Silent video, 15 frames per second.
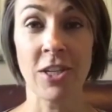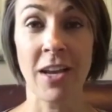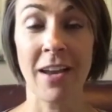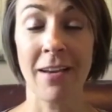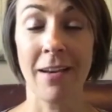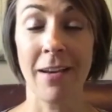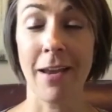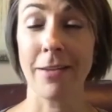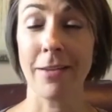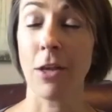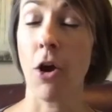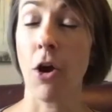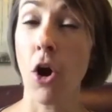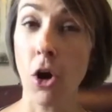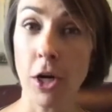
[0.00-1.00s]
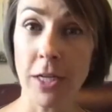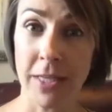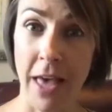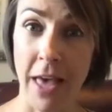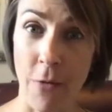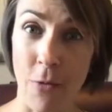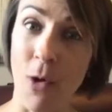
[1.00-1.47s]
and as hard as
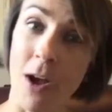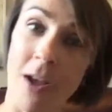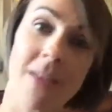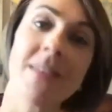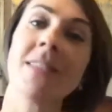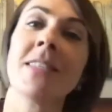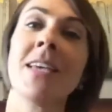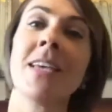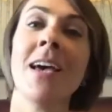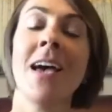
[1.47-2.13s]
that was,